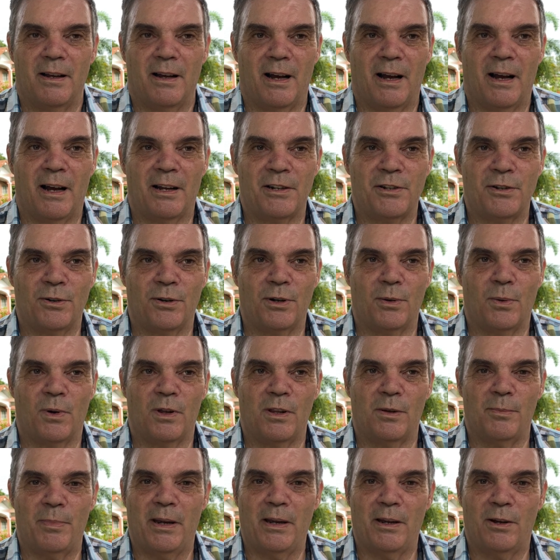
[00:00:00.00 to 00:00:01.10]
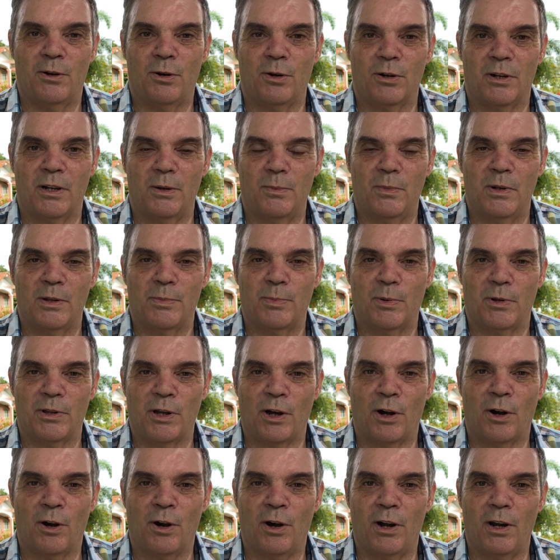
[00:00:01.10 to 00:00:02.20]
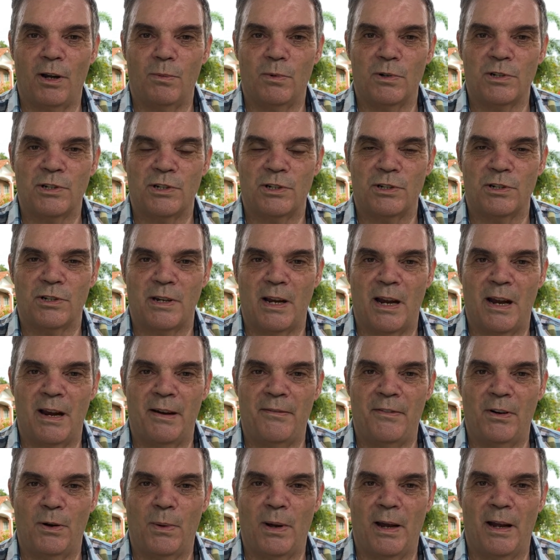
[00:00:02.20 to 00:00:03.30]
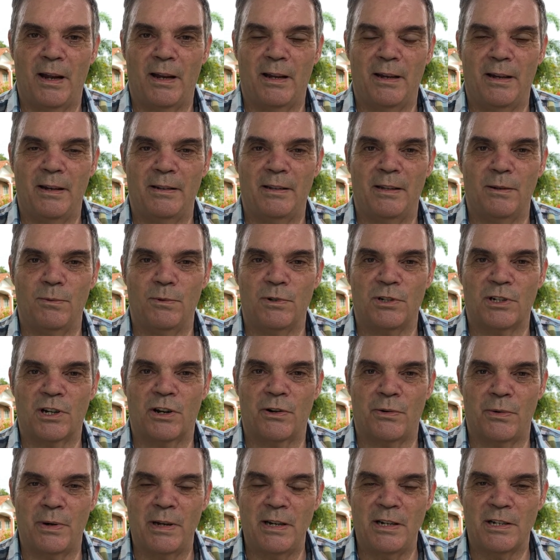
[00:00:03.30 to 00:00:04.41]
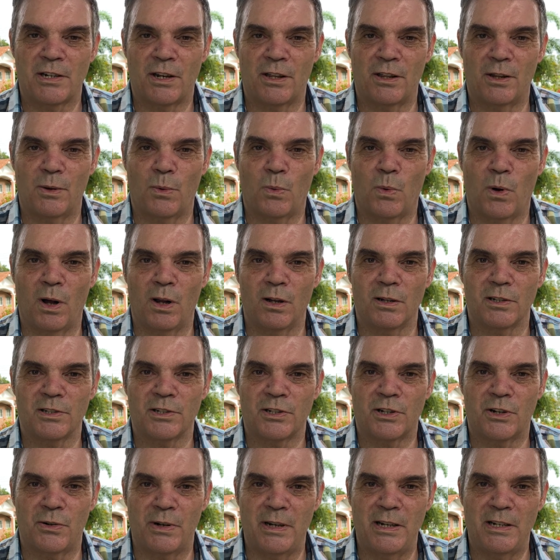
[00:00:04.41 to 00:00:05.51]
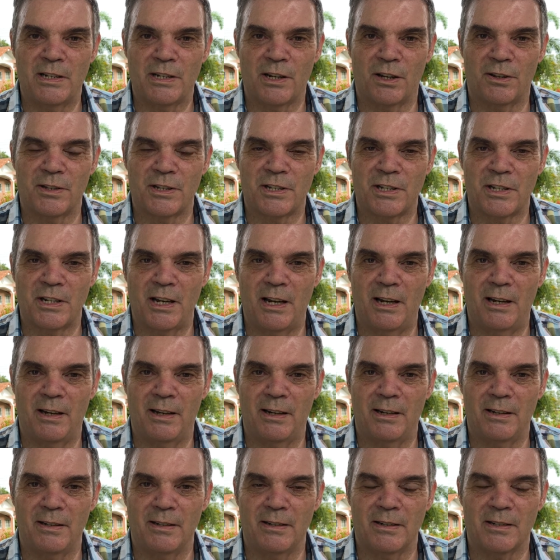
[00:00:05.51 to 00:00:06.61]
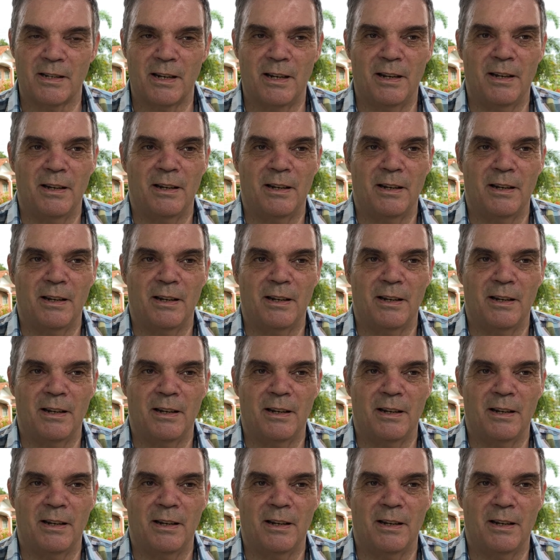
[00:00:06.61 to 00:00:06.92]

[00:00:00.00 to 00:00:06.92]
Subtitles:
I don't know what they've been cooking with, but the oil was just everywhere. There was grease on the walls, grease on the ceilings.